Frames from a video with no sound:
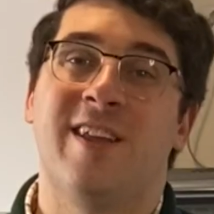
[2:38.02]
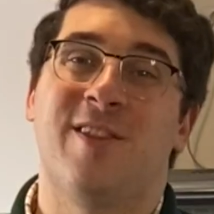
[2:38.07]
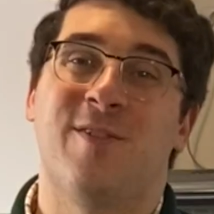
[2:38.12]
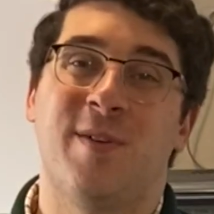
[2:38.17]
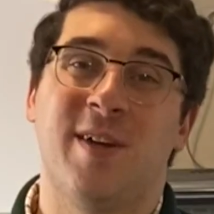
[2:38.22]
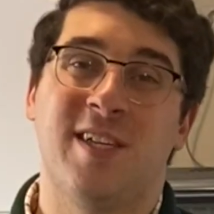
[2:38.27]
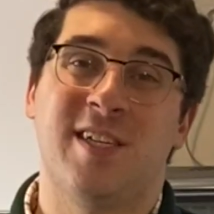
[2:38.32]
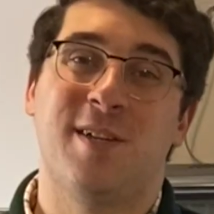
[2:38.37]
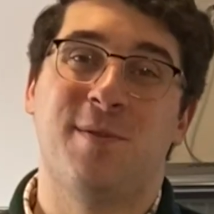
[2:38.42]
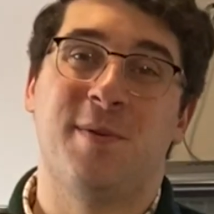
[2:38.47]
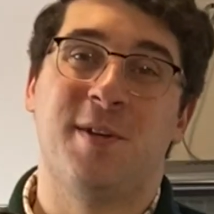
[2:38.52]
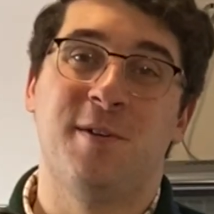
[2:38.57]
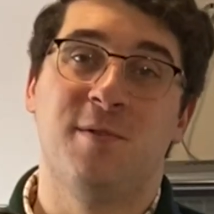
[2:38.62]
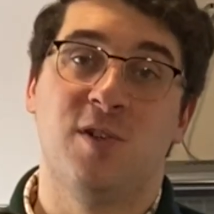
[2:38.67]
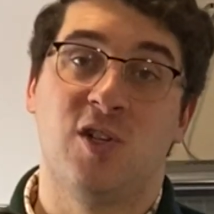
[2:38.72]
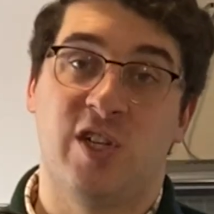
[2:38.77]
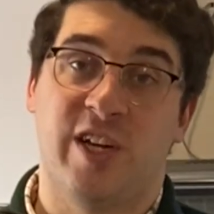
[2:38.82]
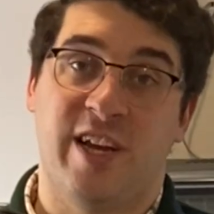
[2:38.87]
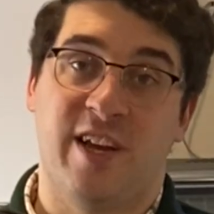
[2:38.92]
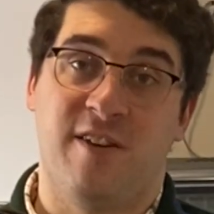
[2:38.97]
The reason we
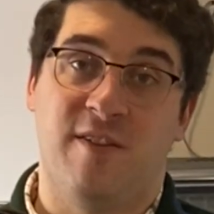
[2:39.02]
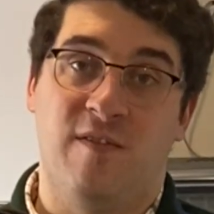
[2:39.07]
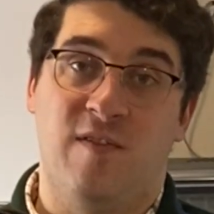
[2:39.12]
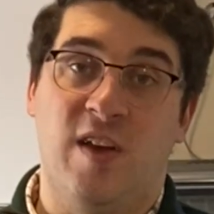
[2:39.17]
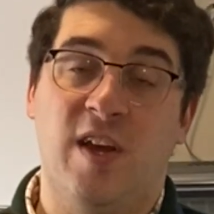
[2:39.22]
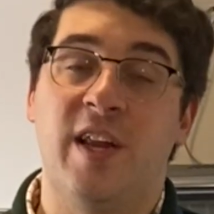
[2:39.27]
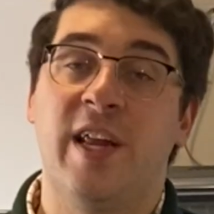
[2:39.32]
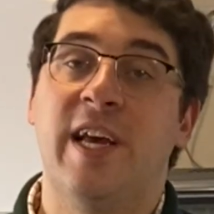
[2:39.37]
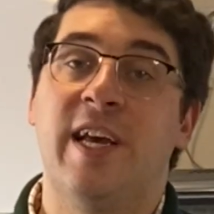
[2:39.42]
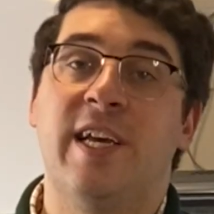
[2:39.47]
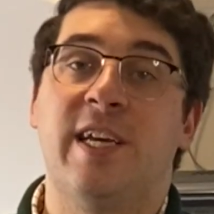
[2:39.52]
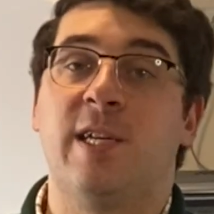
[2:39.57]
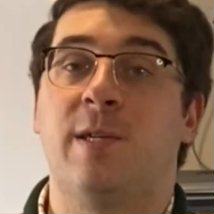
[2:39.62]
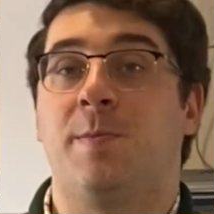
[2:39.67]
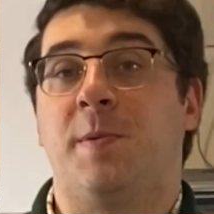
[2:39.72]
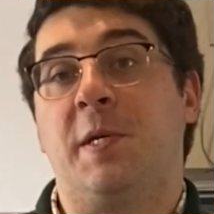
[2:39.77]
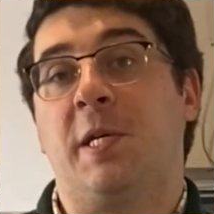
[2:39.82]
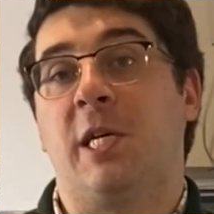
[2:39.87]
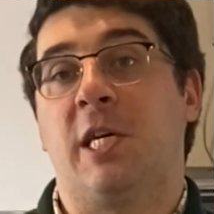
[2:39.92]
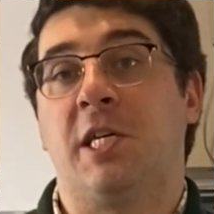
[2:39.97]
use chicken feet is
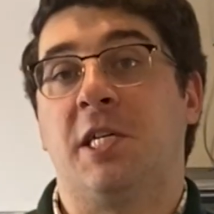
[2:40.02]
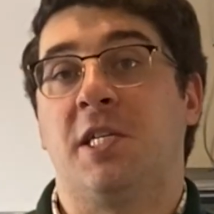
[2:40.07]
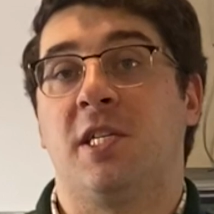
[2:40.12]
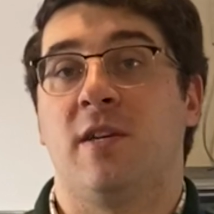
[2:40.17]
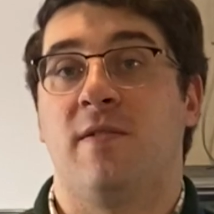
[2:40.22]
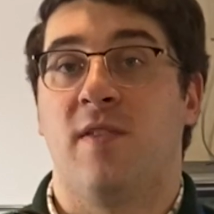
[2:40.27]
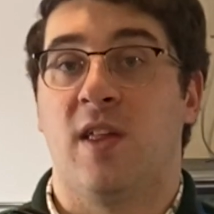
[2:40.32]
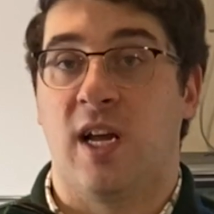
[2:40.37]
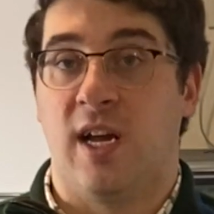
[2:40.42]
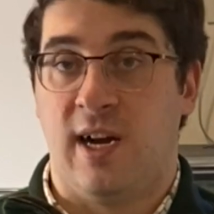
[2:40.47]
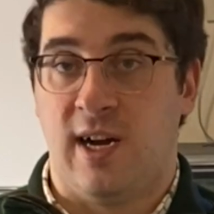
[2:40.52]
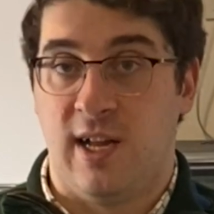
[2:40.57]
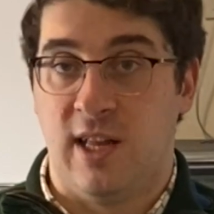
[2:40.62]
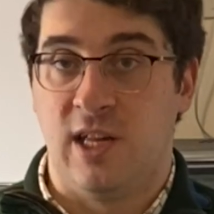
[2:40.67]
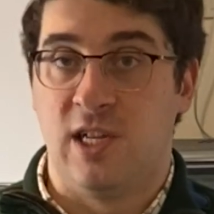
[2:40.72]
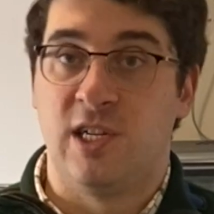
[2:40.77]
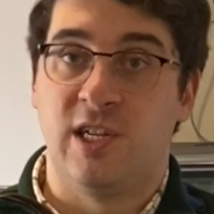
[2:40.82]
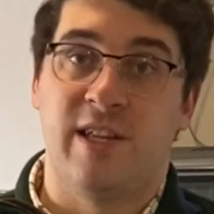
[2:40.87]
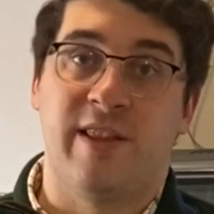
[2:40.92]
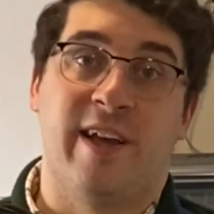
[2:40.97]
because of the
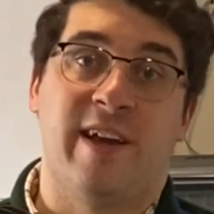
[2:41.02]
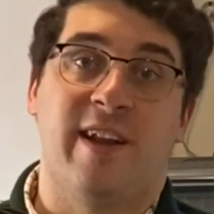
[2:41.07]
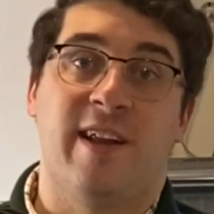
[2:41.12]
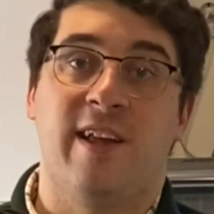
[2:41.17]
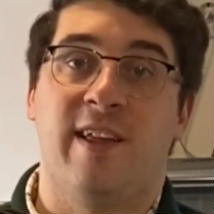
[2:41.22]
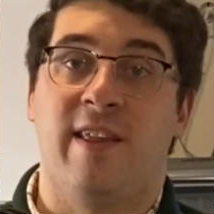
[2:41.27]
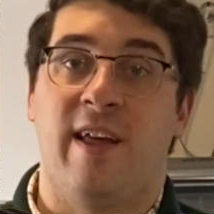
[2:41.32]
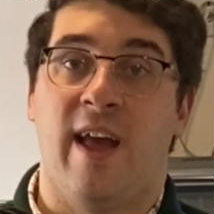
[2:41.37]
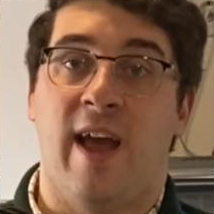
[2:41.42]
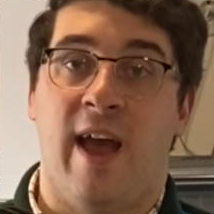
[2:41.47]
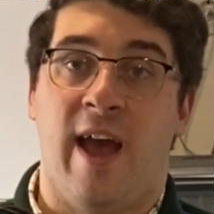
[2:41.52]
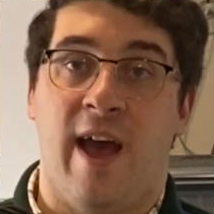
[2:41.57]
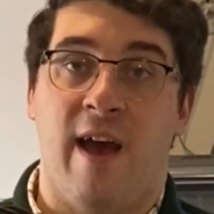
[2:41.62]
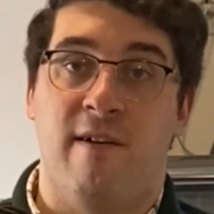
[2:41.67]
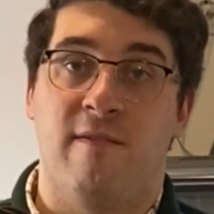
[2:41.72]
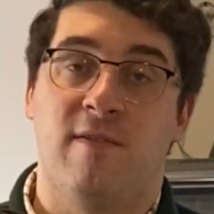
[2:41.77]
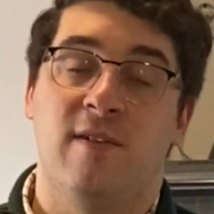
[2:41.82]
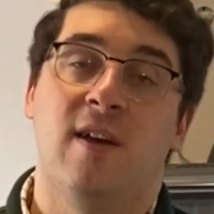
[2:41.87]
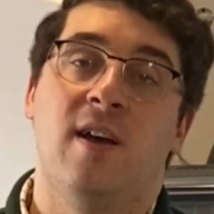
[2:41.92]
collagen that they have.